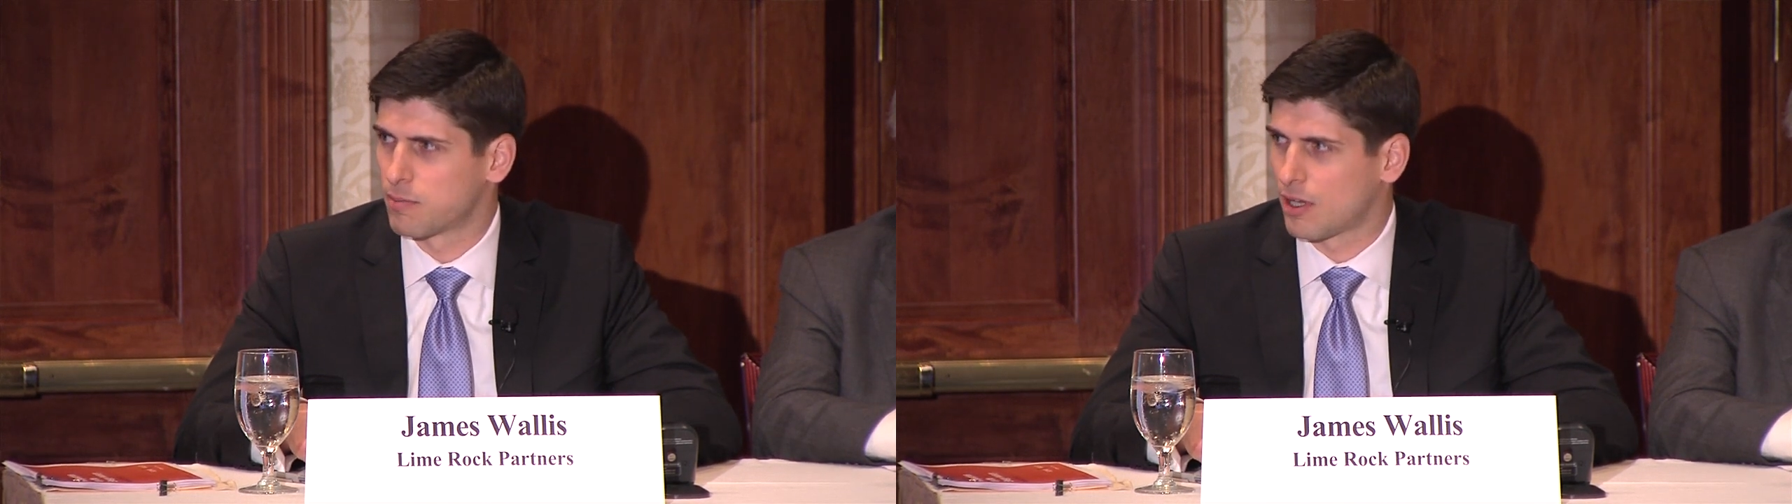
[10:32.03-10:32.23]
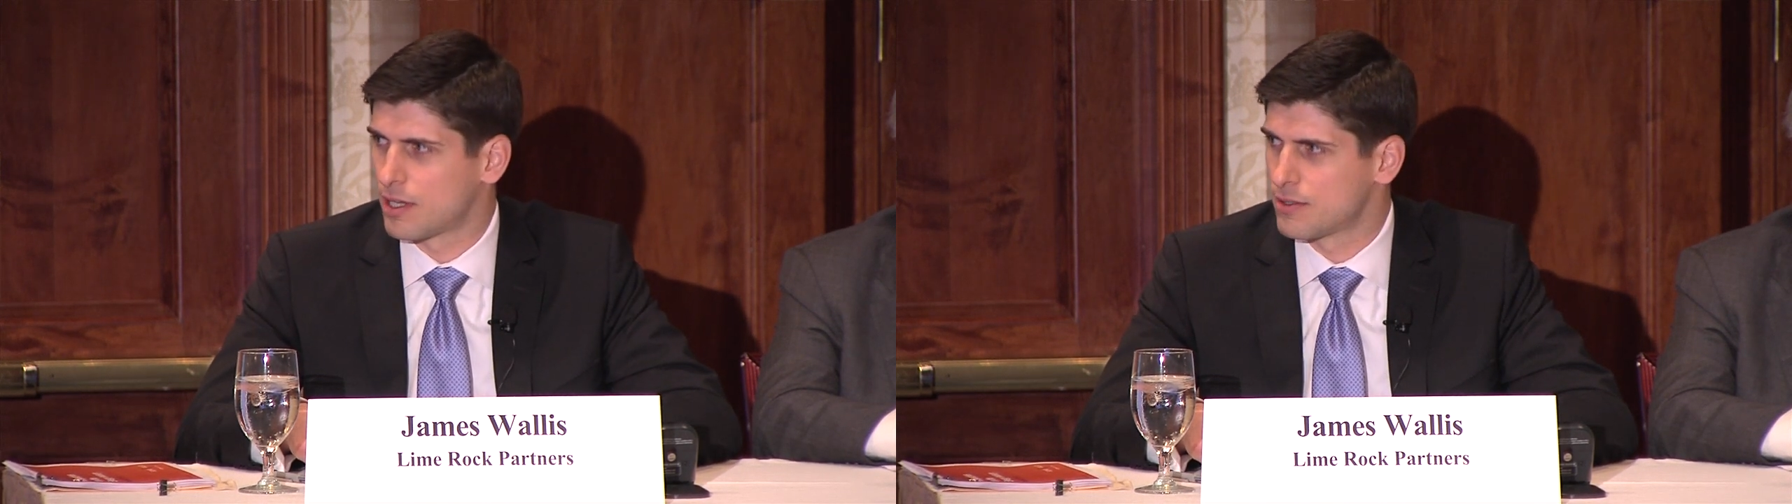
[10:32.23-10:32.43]

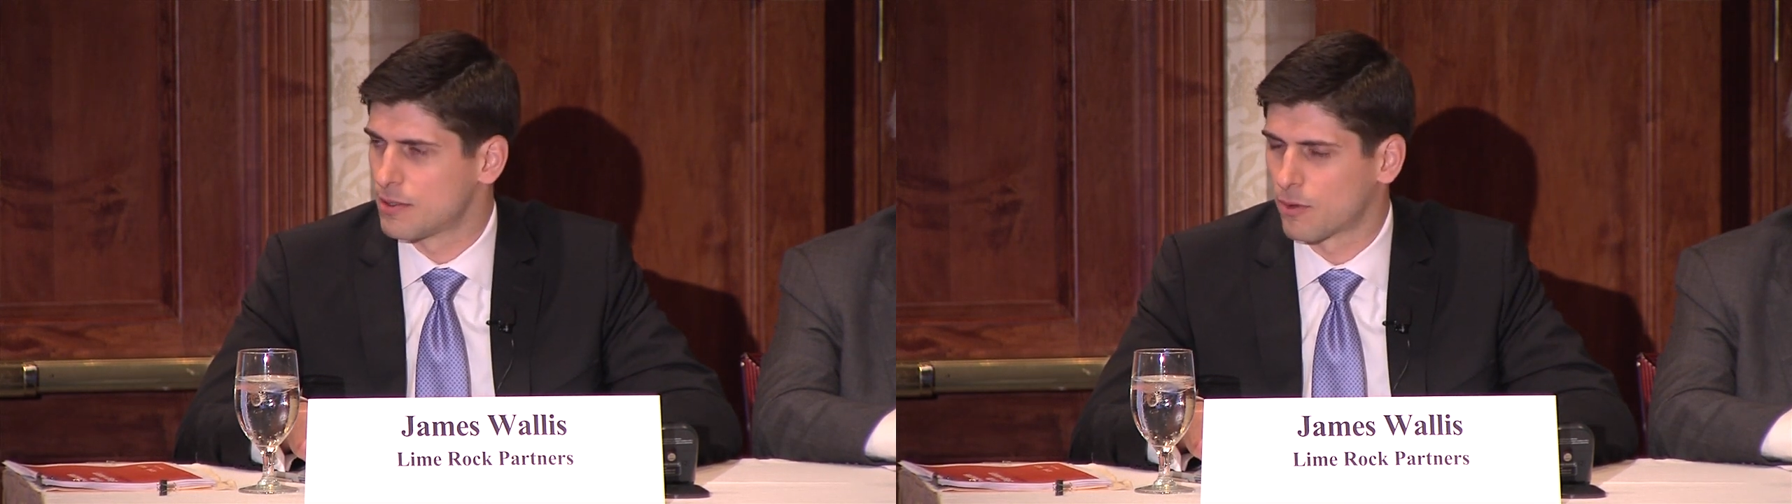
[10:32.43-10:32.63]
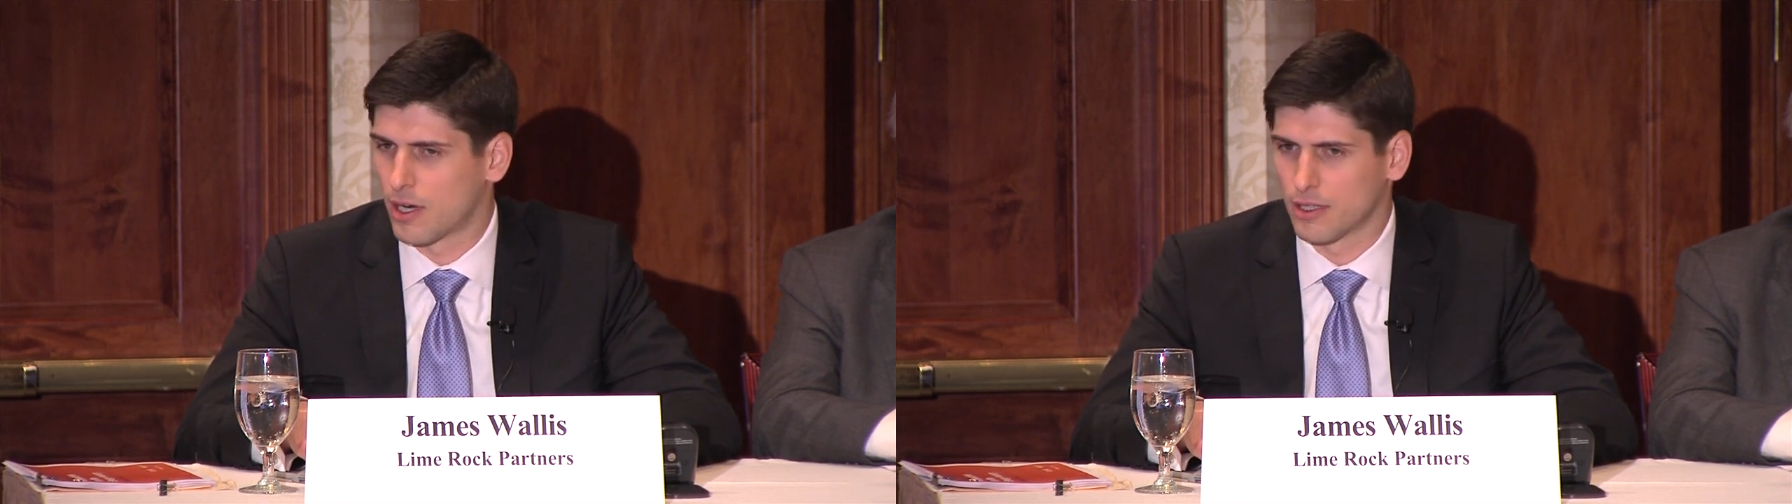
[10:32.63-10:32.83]
applied to
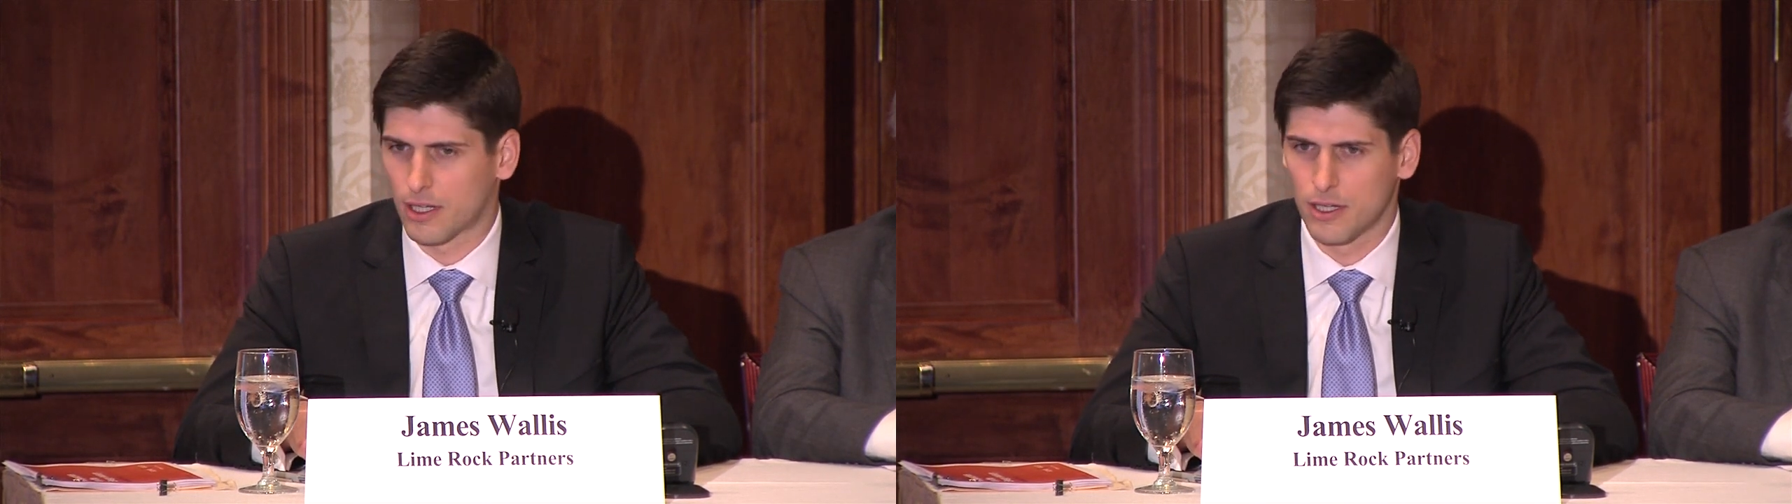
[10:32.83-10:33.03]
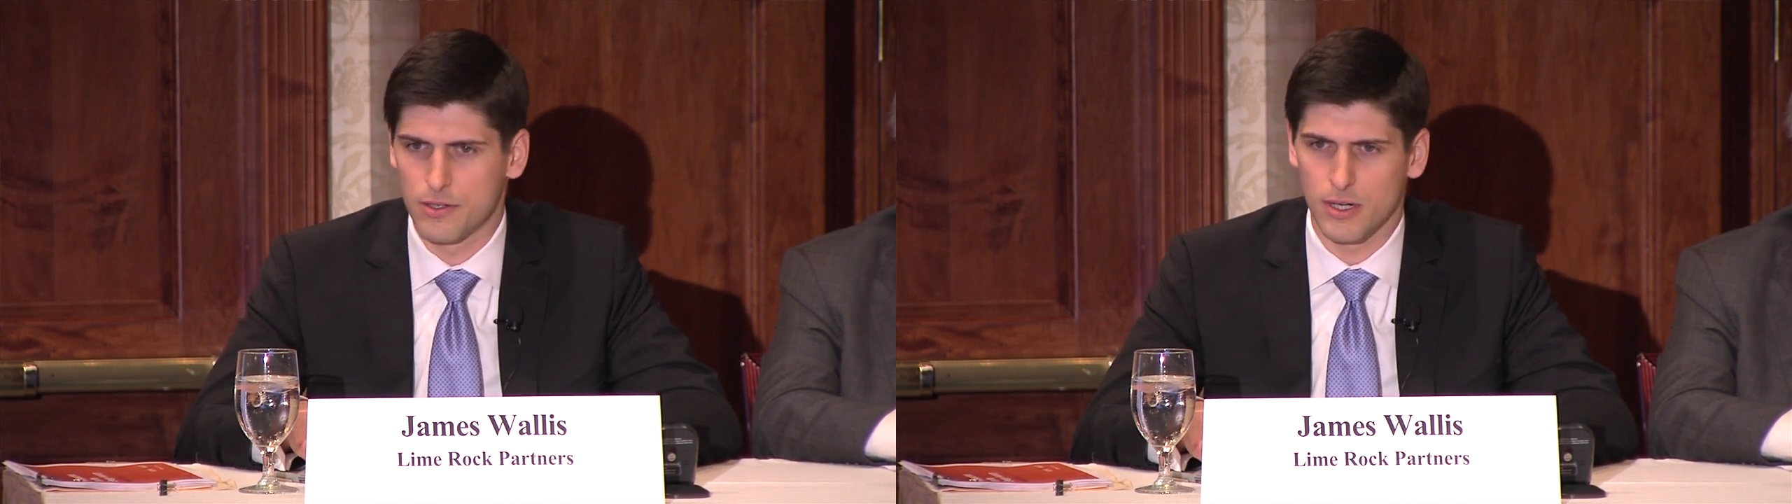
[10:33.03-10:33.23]
them around the
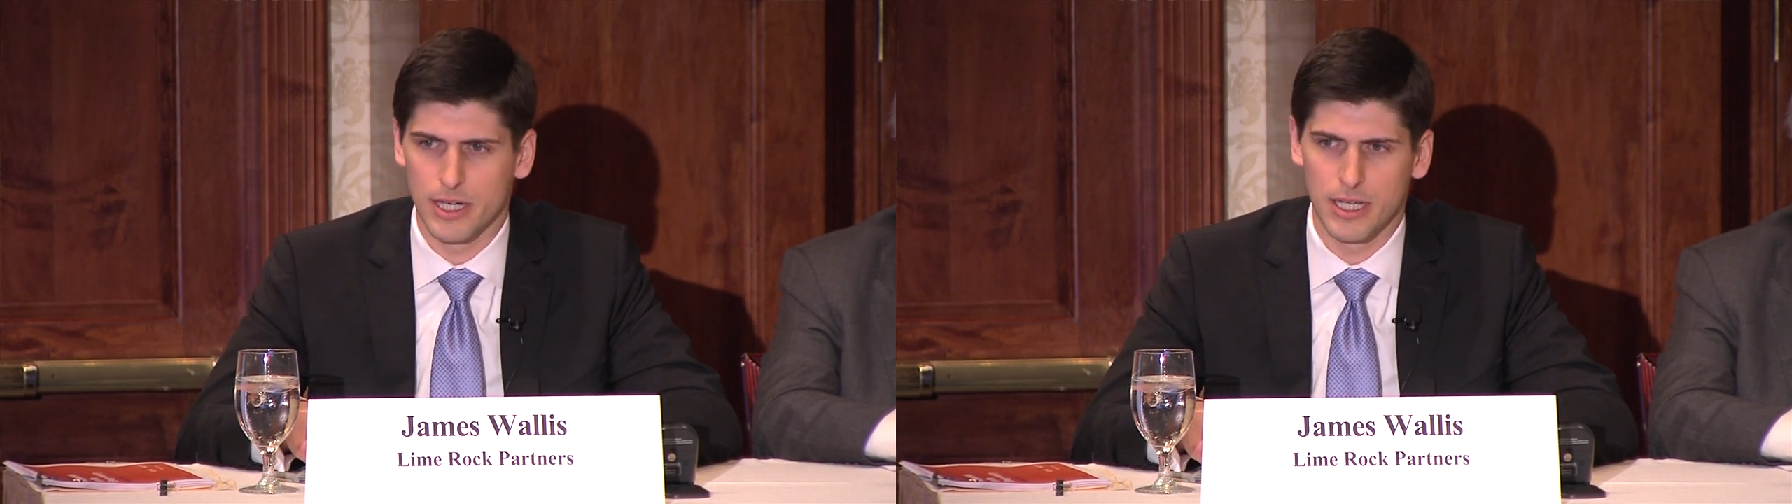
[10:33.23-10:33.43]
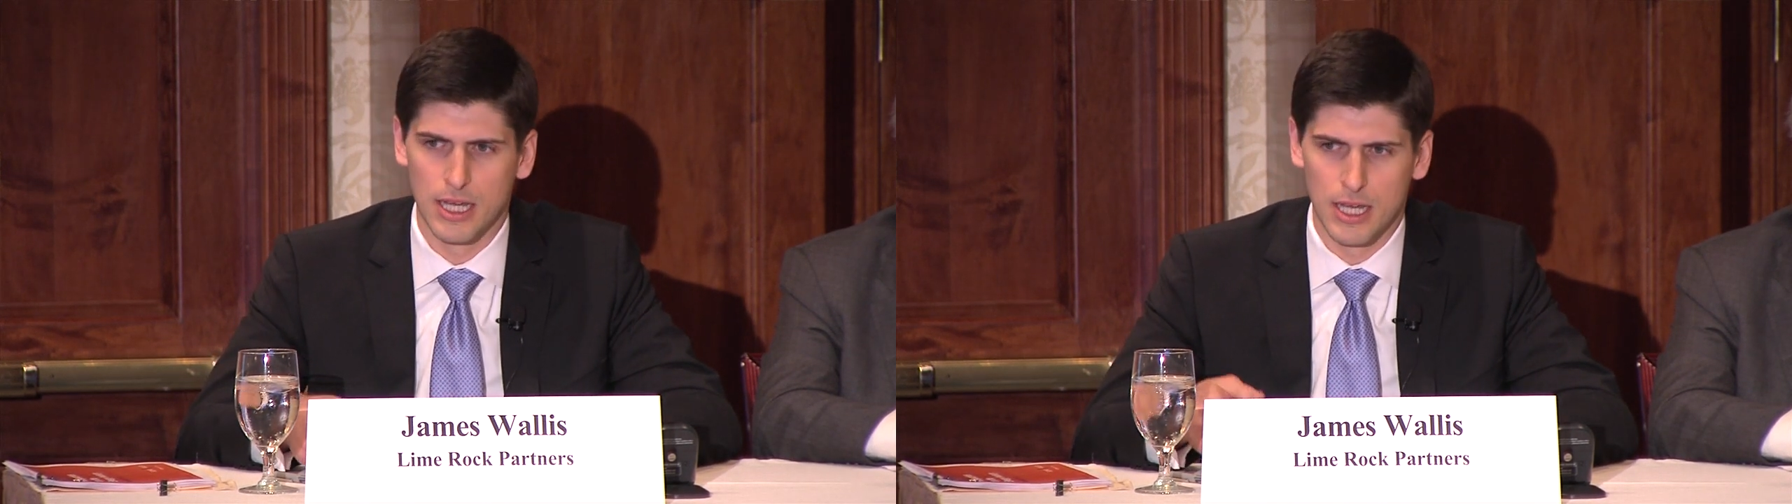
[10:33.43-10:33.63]

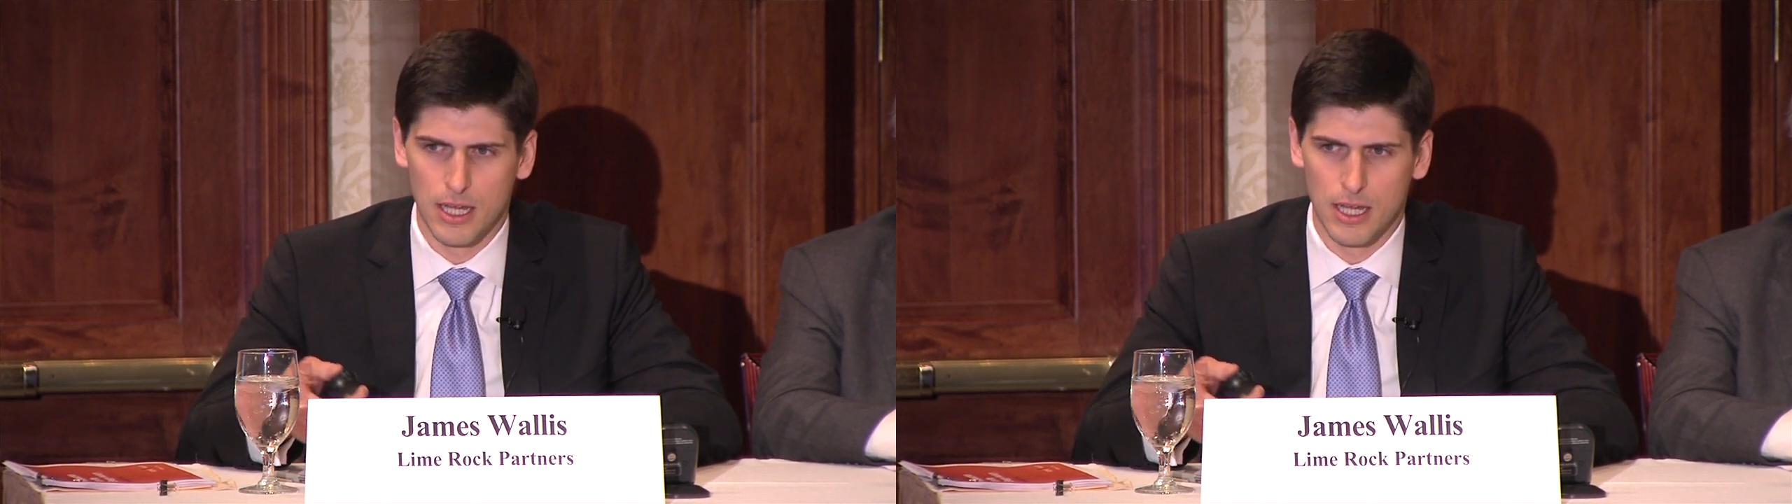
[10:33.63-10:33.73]
country.